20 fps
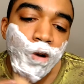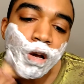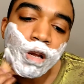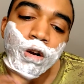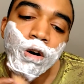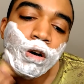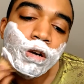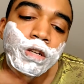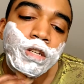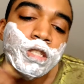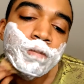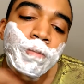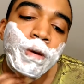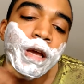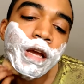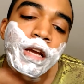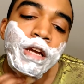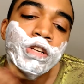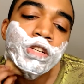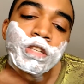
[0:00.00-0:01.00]
And on his
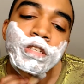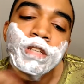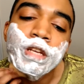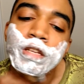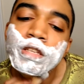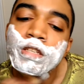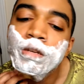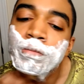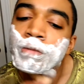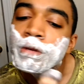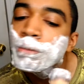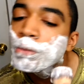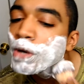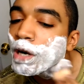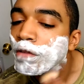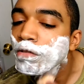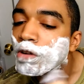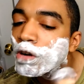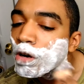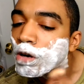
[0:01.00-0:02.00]
page, he said some people
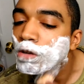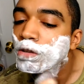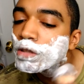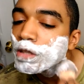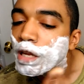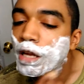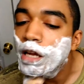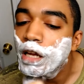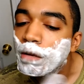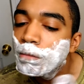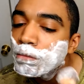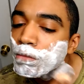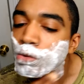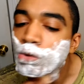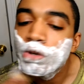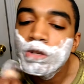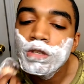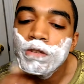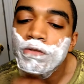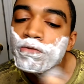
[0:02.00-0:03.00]
have called it a
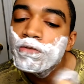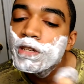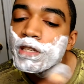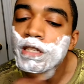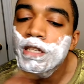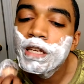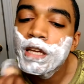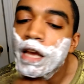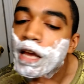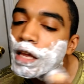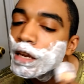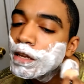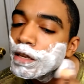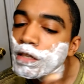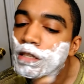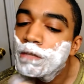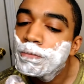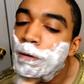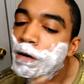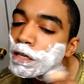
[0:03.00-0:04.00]
more
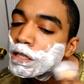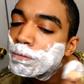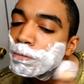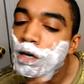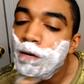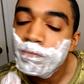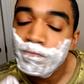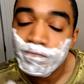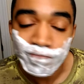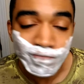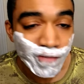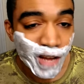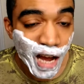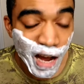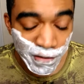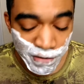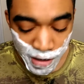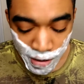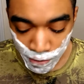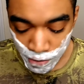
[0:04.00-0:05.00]
sophisticated spice bomb.
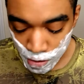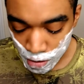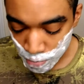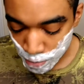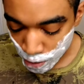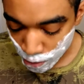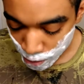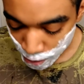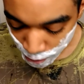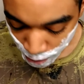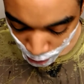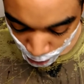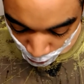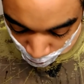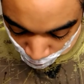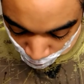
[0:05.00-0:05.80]
I've never smelled it.